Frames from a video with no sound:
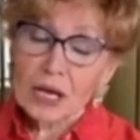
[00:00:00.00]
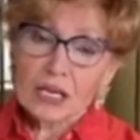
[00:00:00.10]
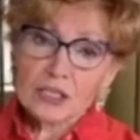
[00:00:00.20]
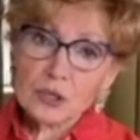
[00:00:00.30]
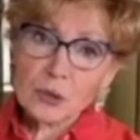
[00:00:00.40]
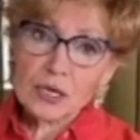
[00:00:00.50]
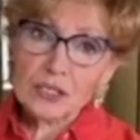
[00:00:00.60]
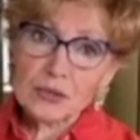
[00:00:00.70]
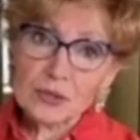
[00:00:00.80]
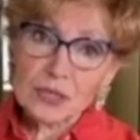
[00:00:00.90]
so I
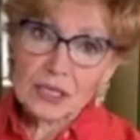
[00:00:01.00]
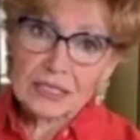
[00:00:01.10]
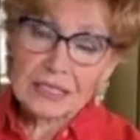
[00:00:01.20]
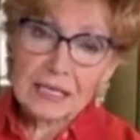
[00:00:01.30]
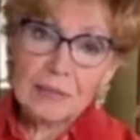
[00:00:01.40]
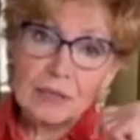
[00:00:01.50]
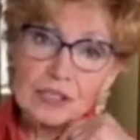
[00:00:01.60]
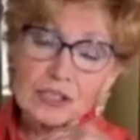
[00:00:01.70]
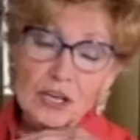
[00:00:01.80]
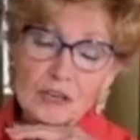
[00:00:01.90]
used the
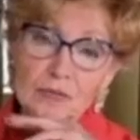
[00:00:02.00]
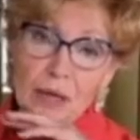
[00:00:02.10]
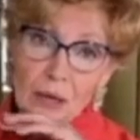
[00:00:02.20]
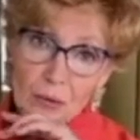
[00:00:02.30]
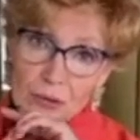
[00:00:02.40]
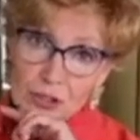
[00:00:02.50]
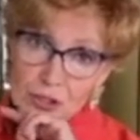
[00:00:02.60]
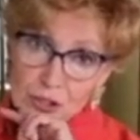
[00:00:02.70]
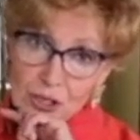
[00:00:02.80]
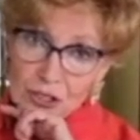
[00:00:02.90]
image of my oldest
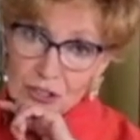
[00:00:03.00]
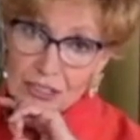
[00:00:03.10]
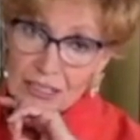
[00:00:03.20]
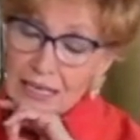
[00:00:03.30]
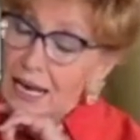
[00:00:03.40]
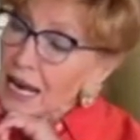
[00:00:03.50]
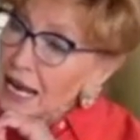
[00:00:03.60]
daughter in it.